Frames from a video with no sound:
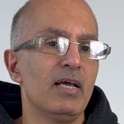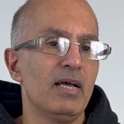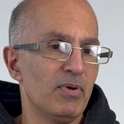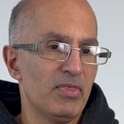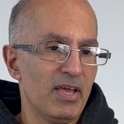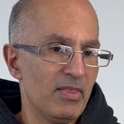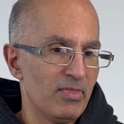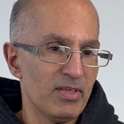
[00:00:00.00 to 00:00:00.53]

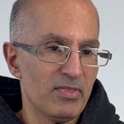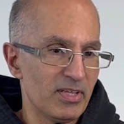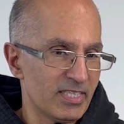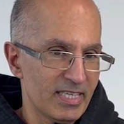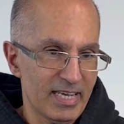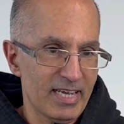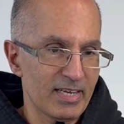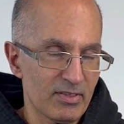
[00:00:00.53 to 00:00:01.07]
But then the
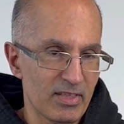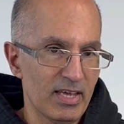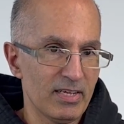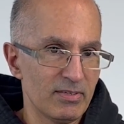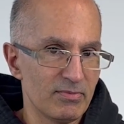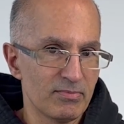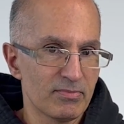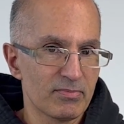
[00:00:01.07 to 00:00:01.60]
tag
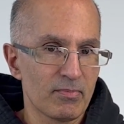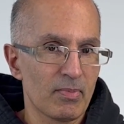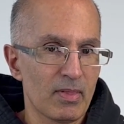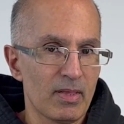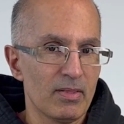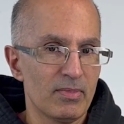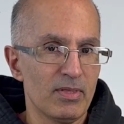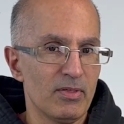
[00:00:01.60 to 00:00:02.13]
then,
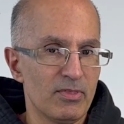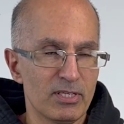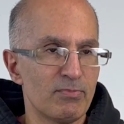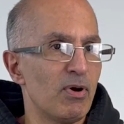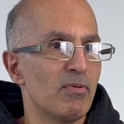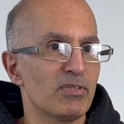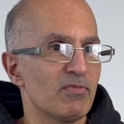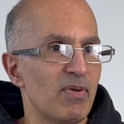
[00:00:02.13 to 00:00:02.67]
this
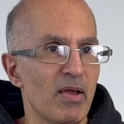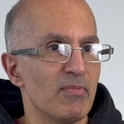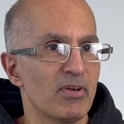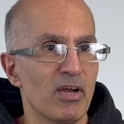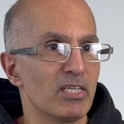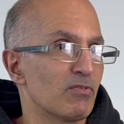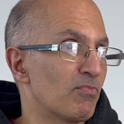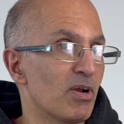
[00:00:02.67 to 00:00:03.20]
purpose of payment
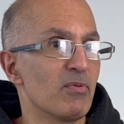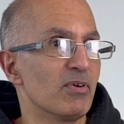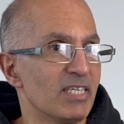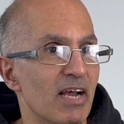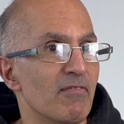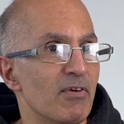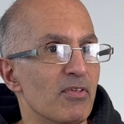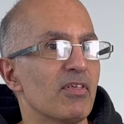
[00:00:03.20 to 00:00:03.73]
codes for pretty much
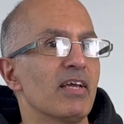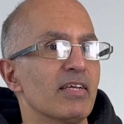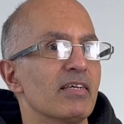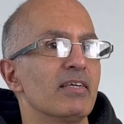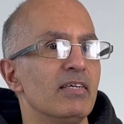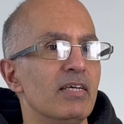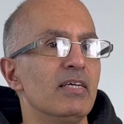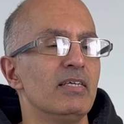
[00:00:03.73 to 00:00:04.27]
everything.
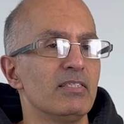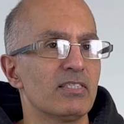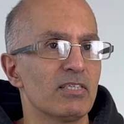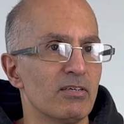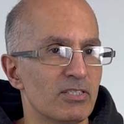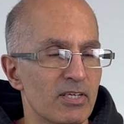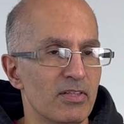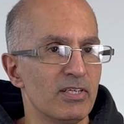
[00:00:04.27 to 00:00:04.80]

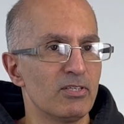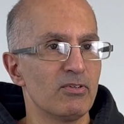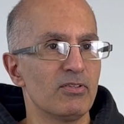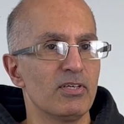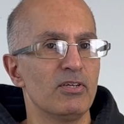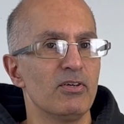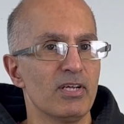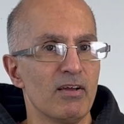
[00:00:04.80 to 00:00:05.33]
So they do
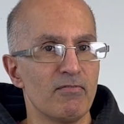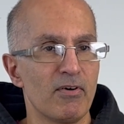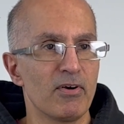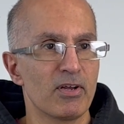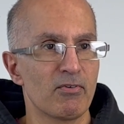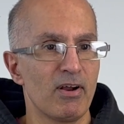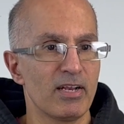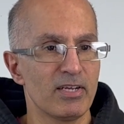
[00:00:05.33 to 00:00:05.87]
get
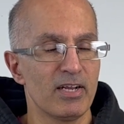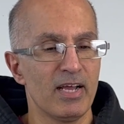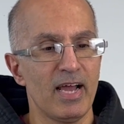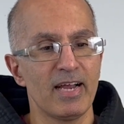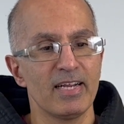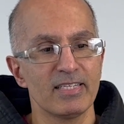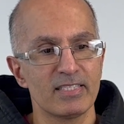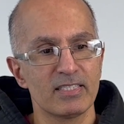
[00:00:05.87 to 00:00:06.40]
very granular.
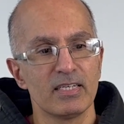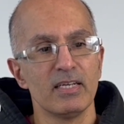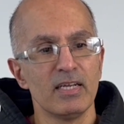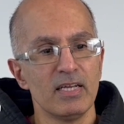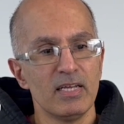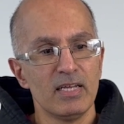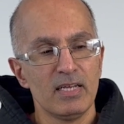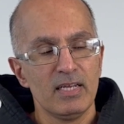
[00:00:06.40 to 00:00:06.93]
And
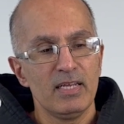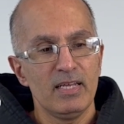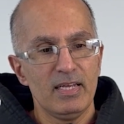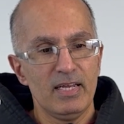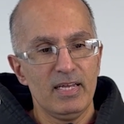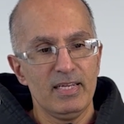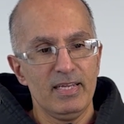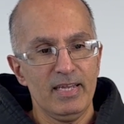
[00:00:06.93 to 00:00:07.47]

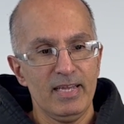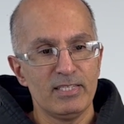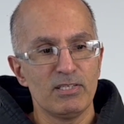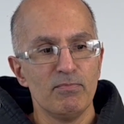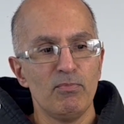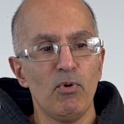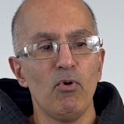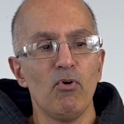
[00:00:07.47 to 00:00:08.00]
it's
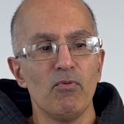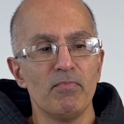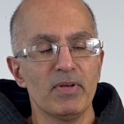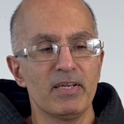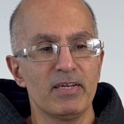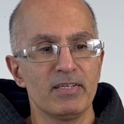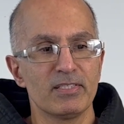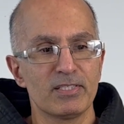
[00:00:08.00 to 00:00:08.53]
important
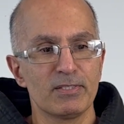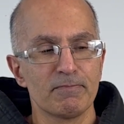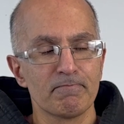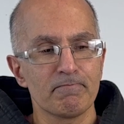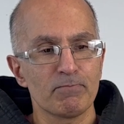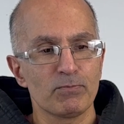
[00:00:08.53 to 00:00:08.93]
because